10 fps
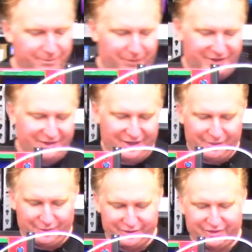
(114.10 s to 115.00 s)
But I did
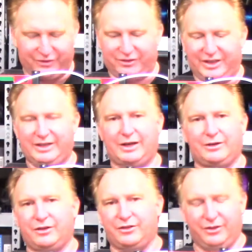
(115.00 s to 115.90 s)
not want this laying
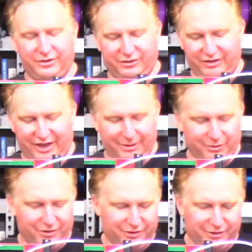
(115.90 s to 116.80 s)
down on the
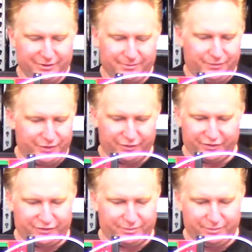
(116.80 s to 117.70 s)
table or, you know,
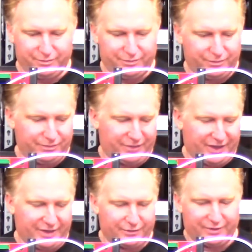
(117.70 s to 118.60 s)
just
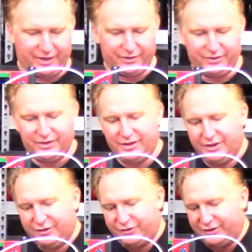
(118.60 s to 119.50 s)
hanging around.
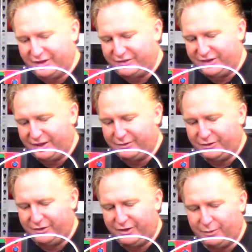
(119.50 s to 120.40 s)
So the next thing I
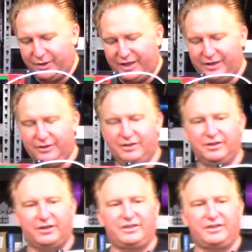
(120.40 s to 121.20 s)
did, I went ahead and did